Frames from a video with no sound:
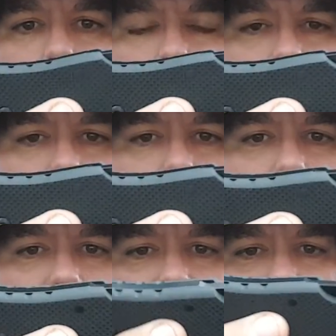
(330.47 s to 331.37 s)
But
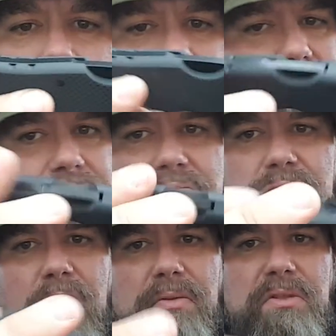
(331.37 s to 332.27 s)
initially,
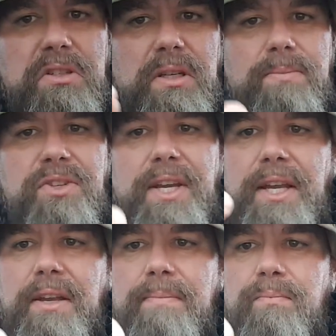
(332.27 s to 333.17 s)
definitely seems like
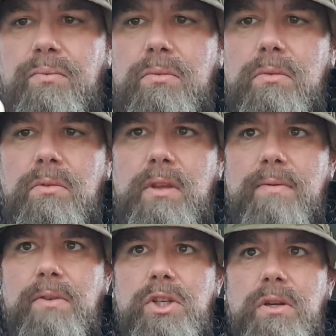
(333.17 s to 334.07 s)

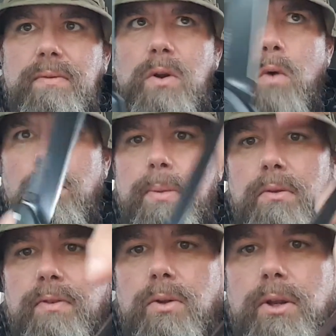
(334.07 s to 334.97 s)
definition of an
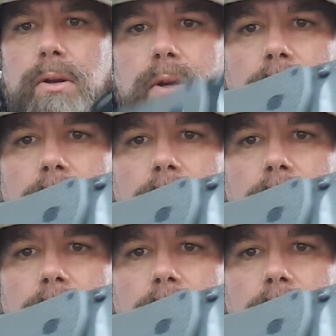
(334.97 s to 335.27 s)
overbuilt folder.